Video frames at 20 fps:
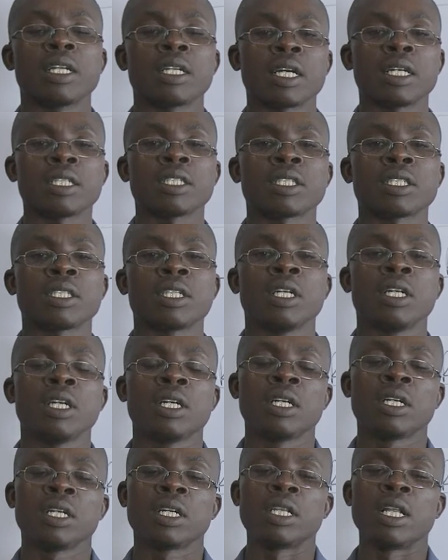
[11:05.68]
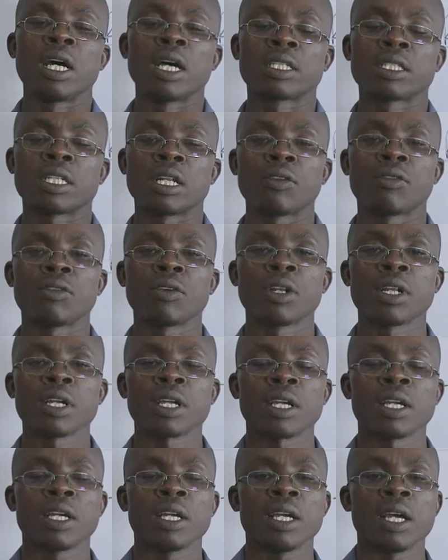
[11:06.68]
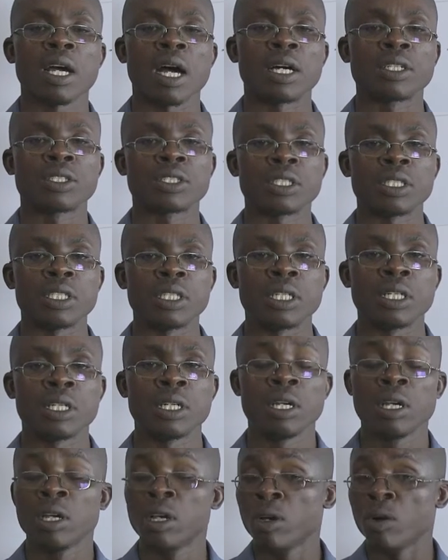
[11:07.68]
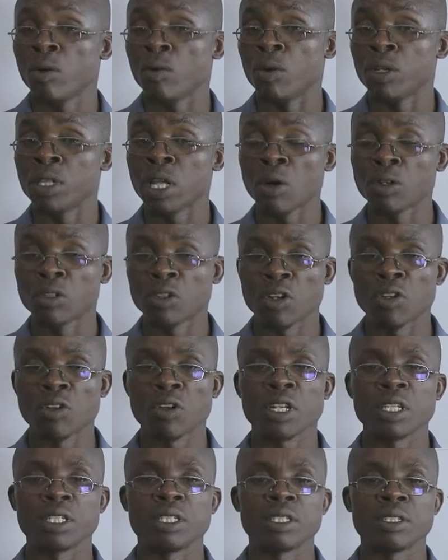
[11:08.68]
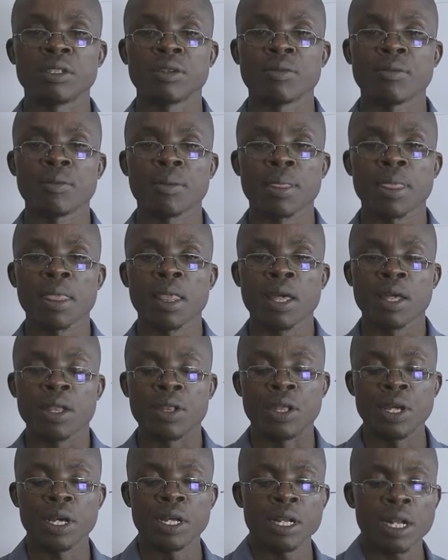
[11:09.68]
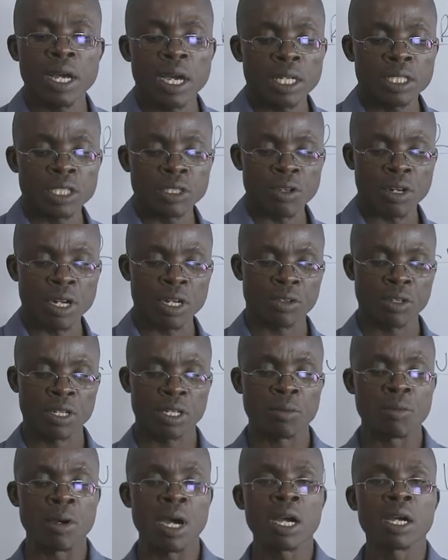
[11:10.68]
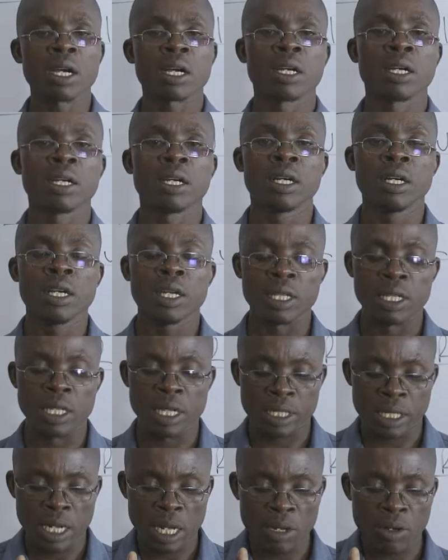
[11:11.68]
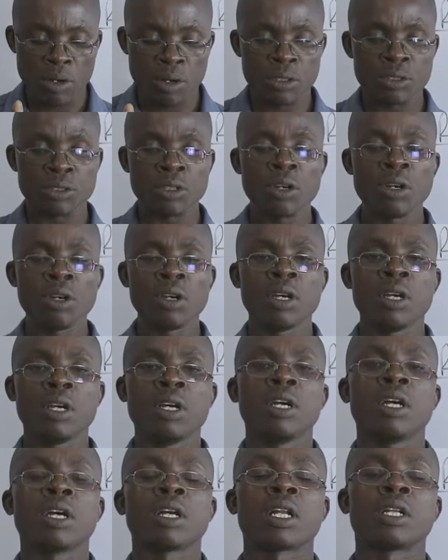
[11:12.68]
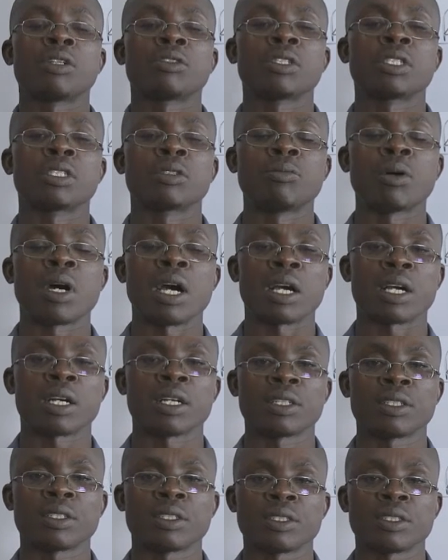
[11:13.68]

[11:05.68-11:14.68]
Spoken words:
enters that sulfuric acid without your knowledge. Then as you retreat back, the tie also retreats back.